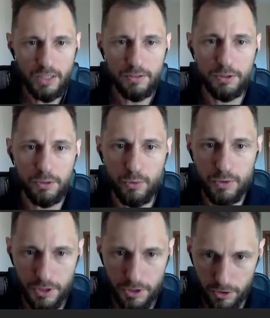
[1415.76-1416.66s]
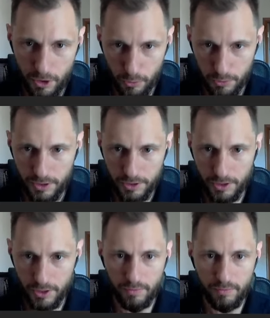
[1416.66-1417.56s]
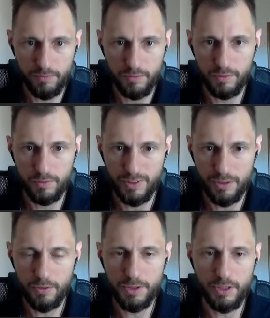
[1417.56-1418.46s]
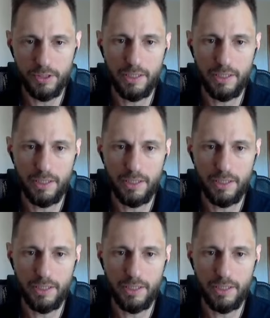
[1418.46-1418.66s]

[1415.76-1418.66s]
to the node here. Returns it,